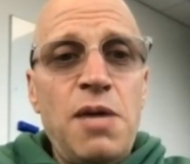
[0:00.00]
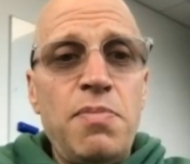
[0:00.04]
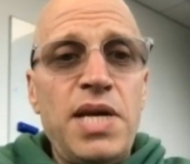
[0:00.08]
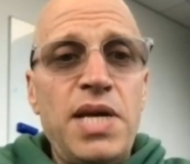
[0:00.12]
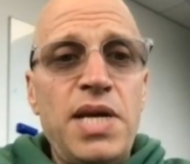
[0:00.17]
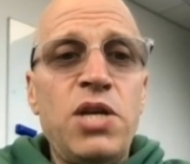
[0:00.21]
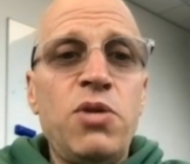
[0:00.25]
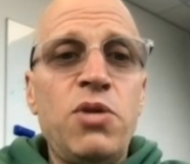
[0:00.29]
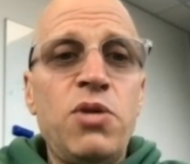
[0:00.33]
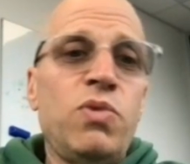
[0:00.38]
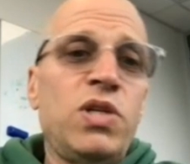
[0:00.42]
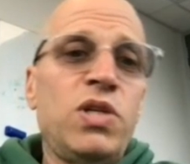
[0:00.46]

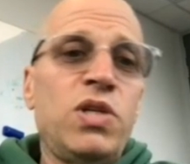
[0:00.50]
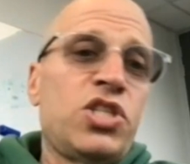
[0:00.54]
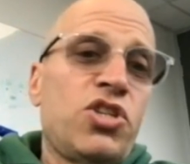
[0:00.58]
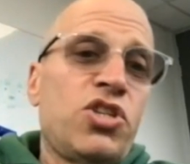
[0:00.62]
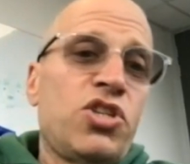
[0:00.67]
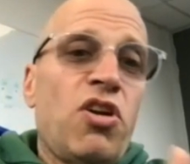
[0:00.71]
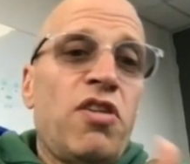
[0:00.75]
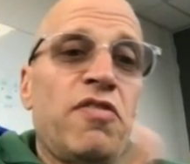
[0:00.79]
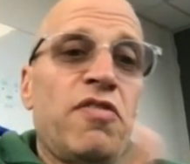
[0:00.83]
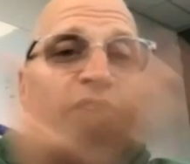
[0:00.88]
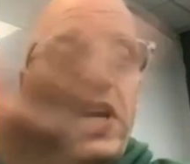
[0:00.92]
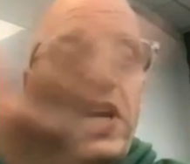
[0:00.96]
And which
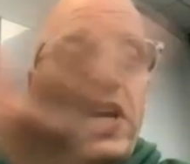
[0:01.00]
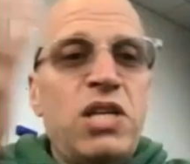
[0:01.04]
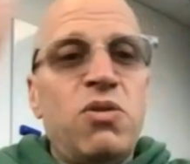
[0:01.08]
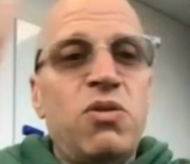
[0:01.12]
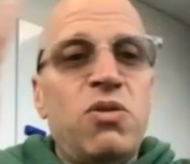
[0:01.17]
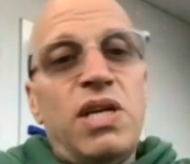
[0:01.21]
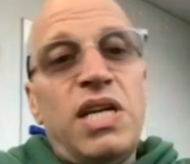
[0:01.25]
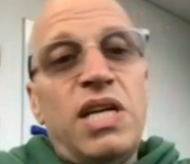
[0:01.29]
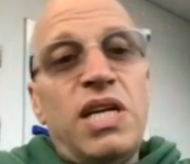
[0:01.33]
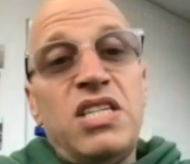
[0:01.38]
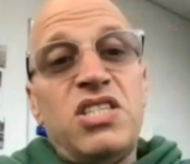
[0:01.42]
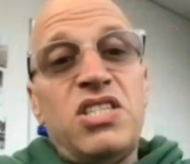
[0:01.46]
dollar value?
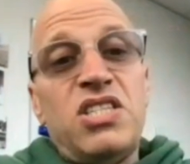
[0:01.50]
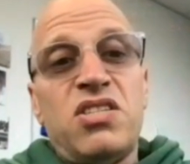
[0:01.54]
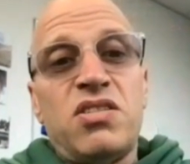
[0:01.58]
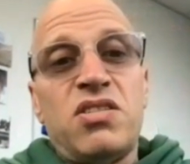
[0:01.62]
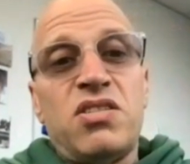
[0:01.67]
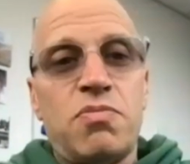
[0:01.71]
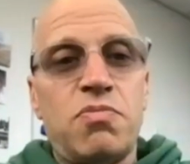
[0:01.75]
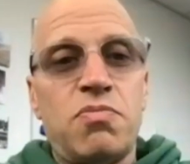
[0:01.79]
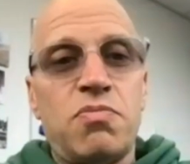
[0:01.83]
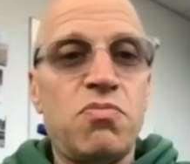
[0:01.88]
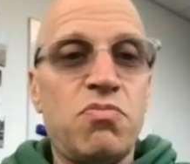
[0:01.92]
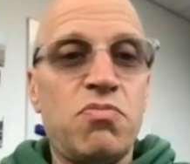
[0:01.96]
Well, I just
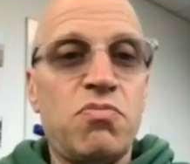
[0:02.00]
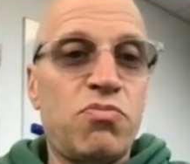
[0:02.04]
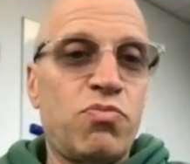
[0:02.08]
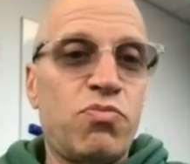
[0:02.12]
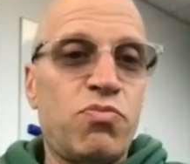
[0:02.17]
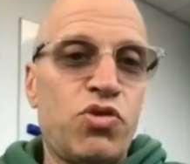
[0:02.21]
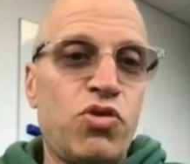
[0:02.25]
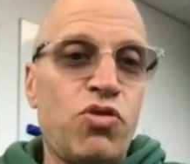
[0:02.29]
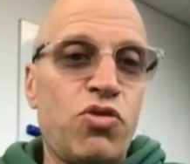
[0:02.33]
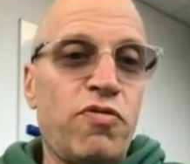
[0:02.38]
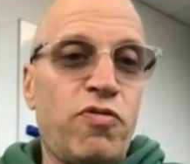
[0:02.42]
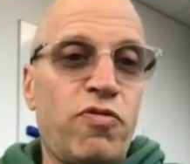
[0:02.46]

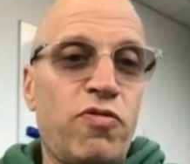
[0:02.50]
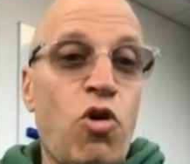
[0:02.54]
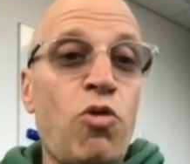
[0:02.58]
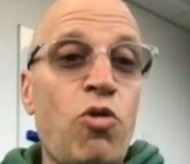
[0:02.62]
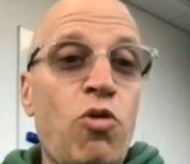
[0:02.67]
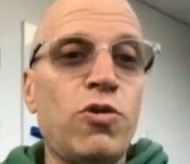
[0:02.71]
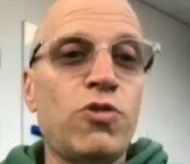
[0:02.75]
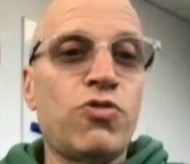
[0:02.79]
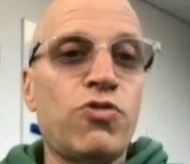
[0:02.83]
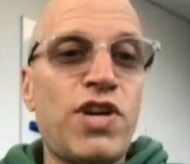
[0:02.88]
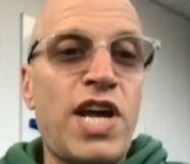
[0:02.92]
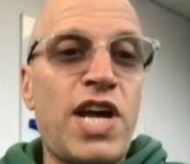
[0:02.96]
sort of
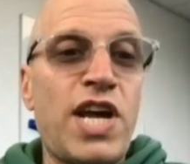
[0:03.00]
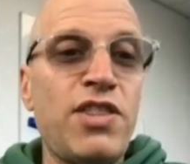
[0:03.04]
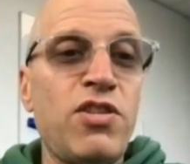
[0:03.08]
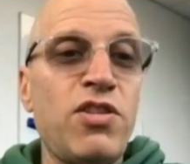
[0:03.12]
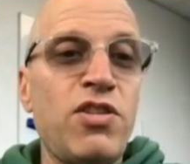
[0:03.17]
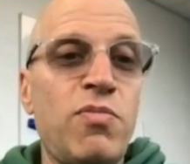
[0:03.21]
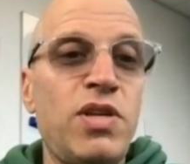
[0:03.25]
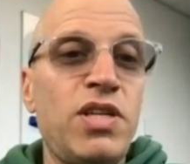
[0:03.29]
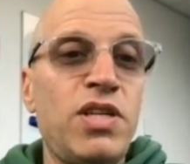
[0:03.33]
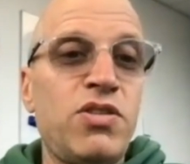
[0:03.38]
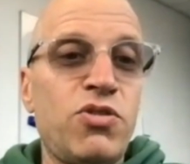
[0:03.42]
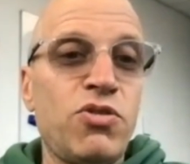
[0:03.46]
almost
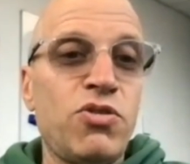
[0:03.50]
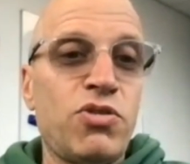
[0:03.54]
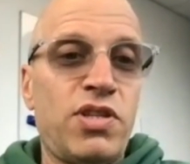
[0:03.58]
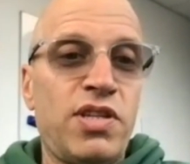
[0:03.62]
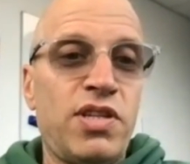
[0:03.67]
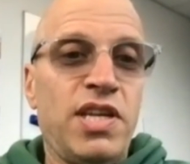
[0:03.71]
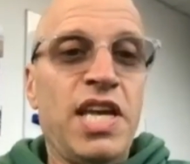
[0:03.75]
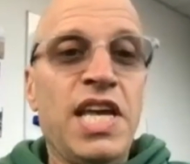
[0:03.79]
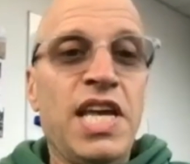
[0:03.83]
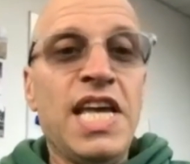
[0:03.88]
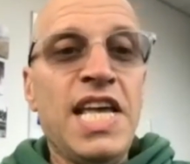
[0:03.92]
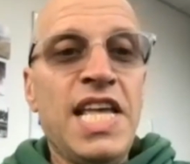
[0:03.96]
randomly took
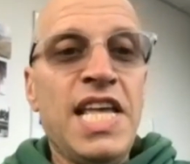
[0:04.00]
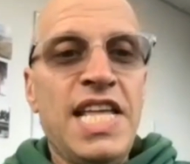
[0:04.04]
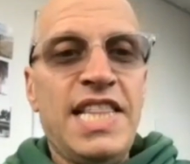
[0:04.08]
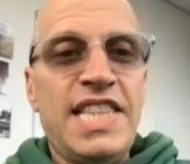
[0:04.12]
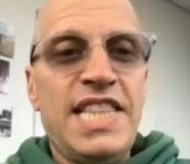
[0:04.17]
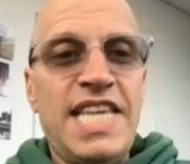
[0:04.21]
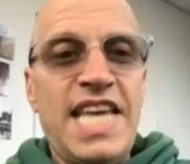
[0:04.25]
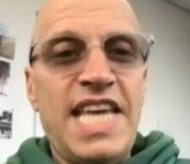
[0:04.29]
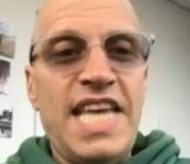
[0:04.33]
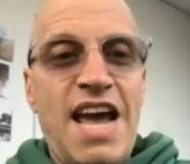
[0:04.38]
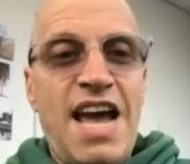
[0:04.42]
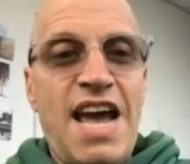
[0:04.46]

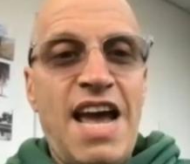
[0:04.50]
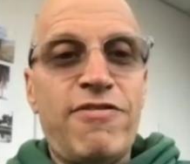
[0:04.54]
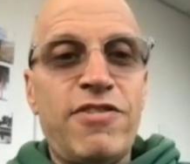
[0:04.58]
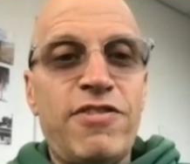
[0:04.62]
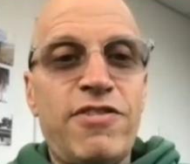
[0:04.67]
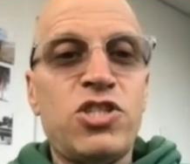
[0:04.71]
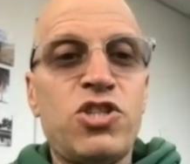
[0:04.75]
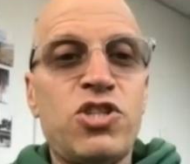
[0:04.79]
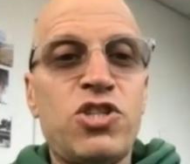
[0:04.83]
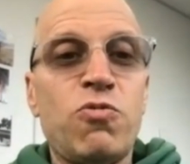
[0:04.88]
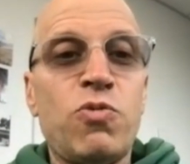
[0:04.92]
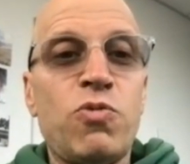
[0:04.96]
the
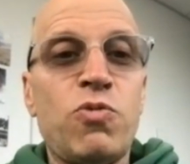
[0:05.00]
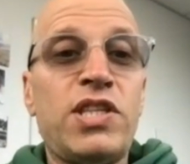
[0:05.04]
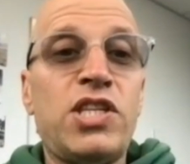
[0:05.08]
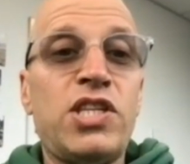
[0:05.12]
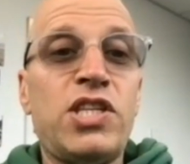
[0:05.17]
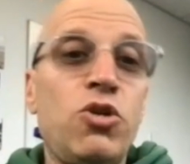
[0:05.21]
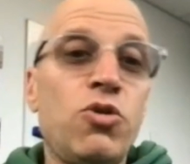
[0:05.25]
average of what the